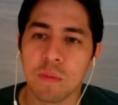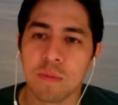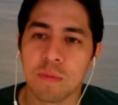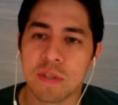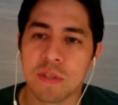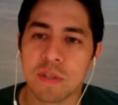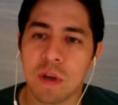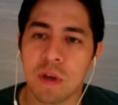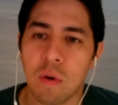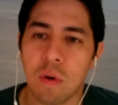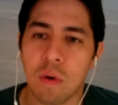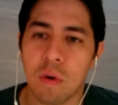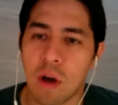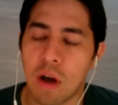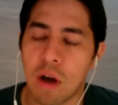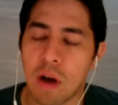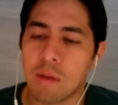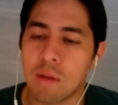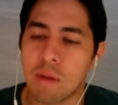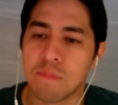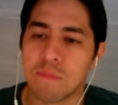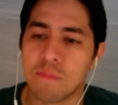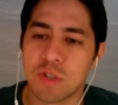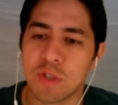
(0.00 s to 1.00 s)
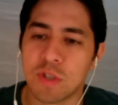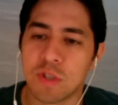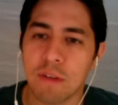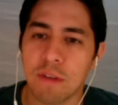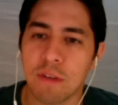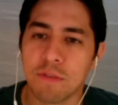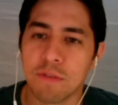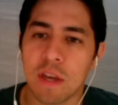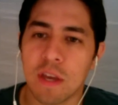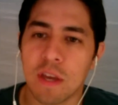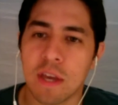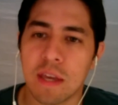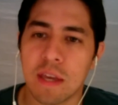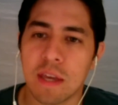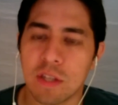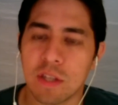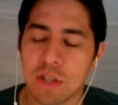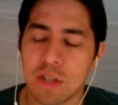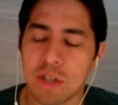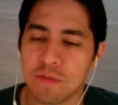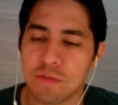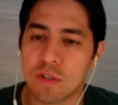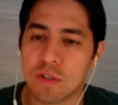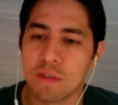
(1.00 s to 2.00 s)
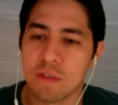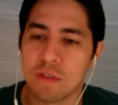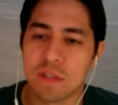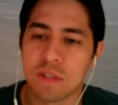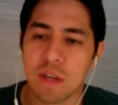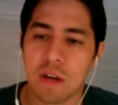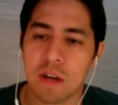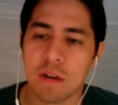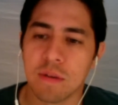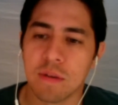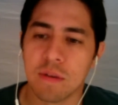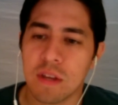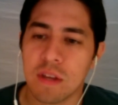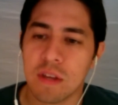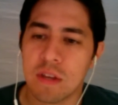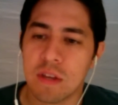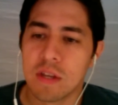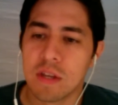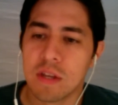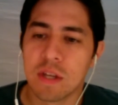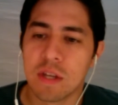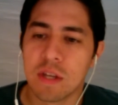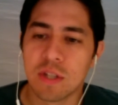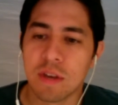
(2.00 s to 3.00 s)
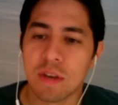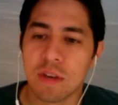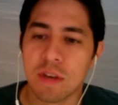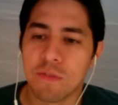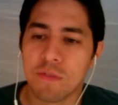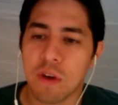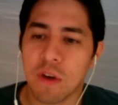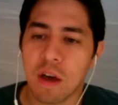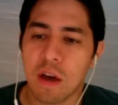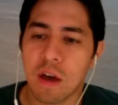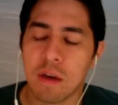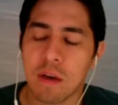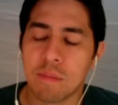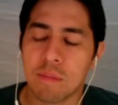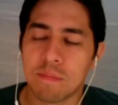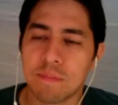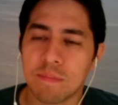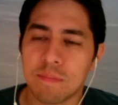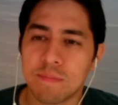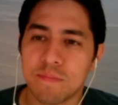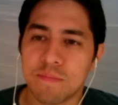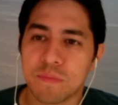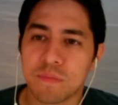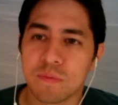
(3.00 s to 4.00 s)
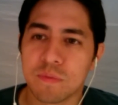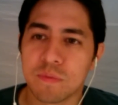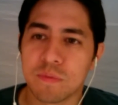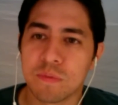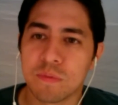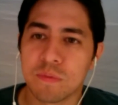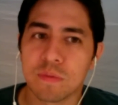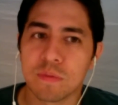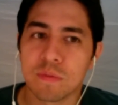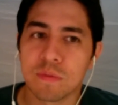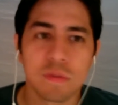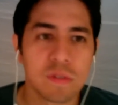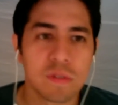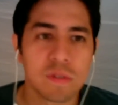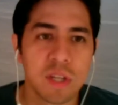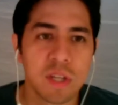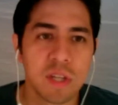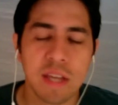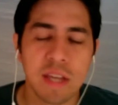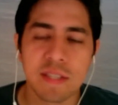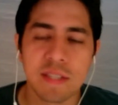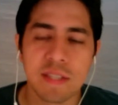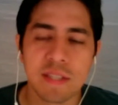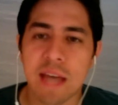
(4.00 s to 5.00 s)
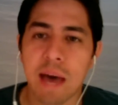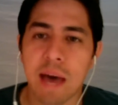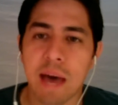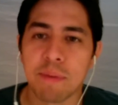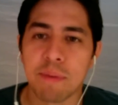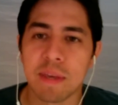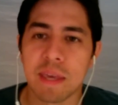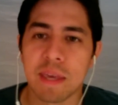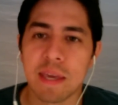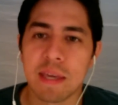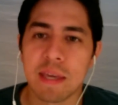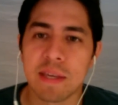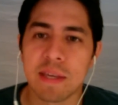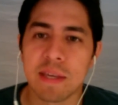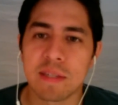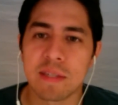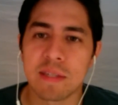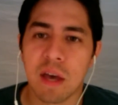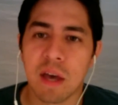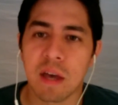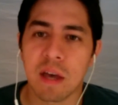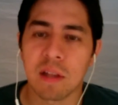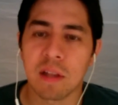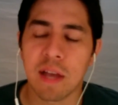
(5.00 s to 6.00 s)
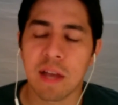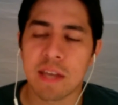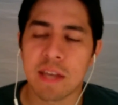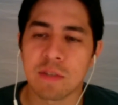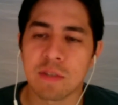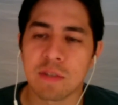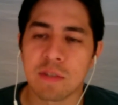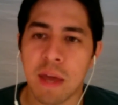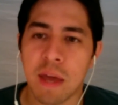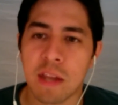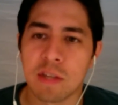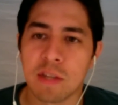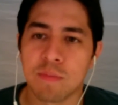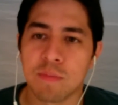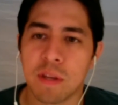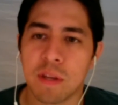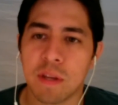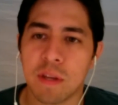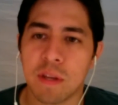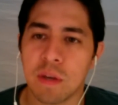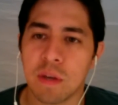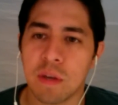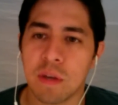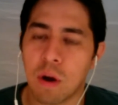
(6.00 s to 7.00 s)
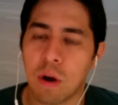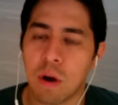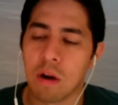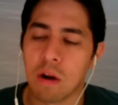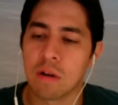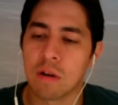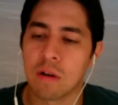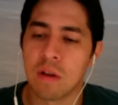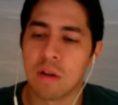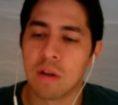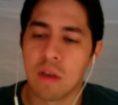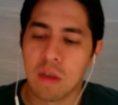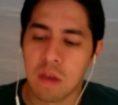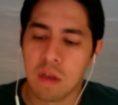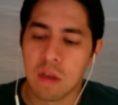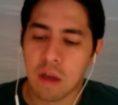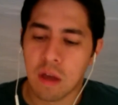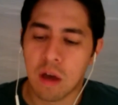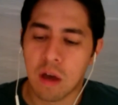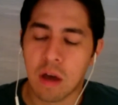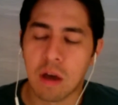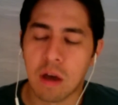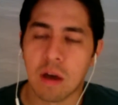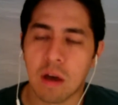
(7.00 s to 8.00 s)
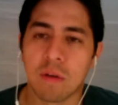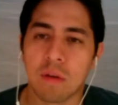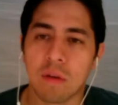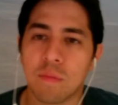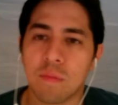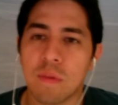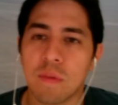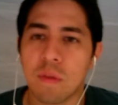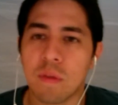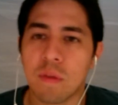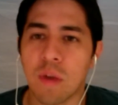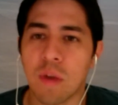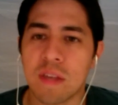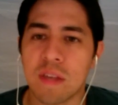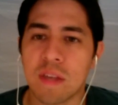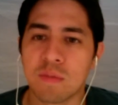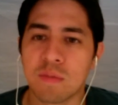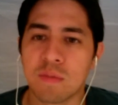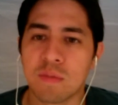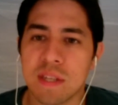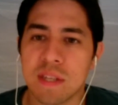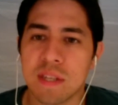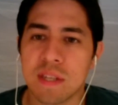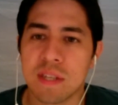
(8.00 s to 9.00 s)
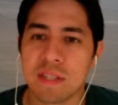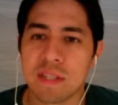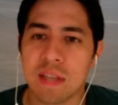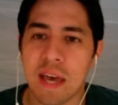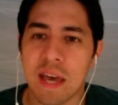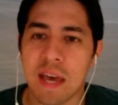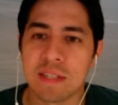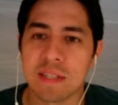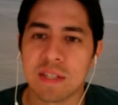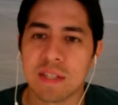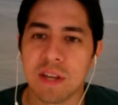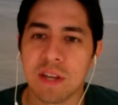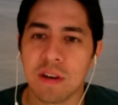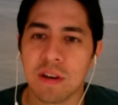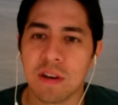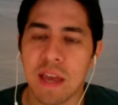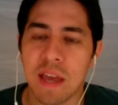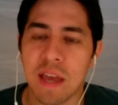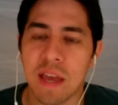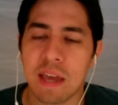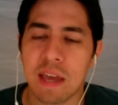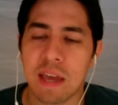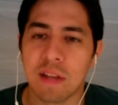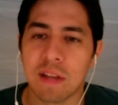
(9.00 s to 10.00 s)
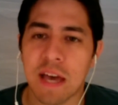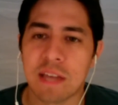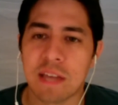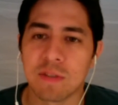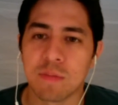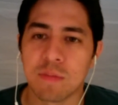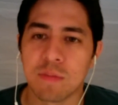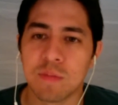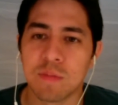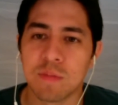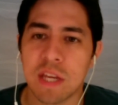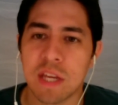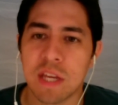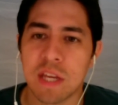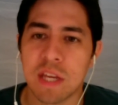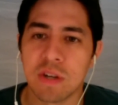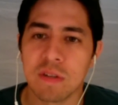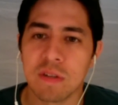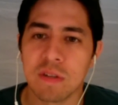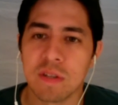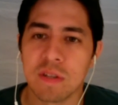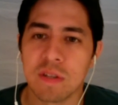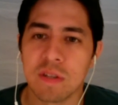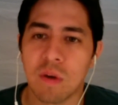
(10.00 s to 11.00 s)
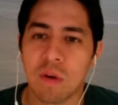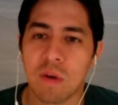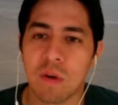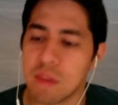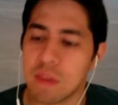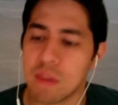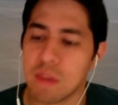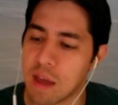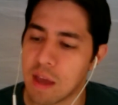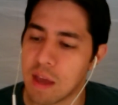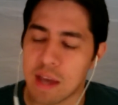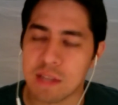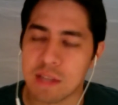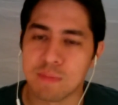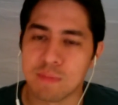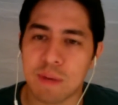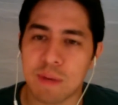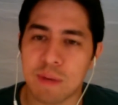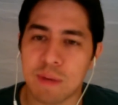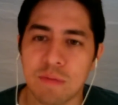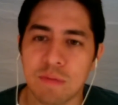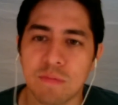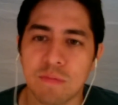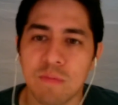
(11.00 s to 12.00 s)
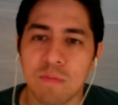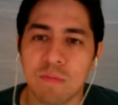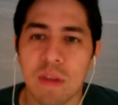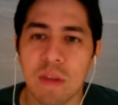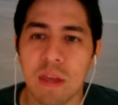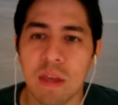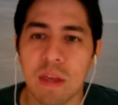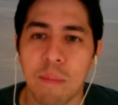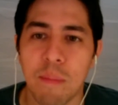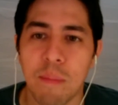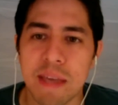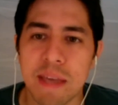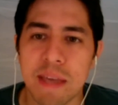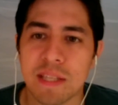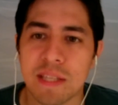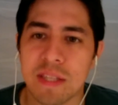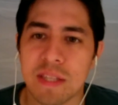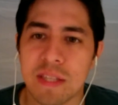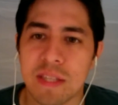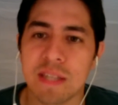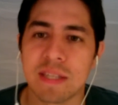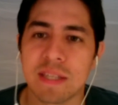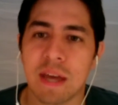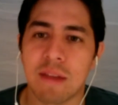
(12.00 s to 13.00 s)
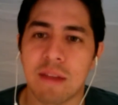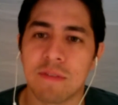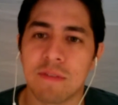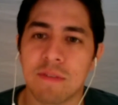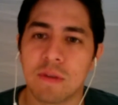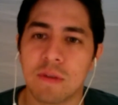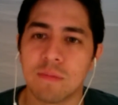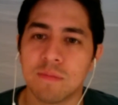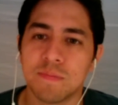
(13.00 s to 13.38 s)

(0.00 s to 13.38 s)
So, Jeff's here. Jeff, tonight's topic is classroom management. You are as recent as last year, a classroom teacher, so I expect amazing things out of you.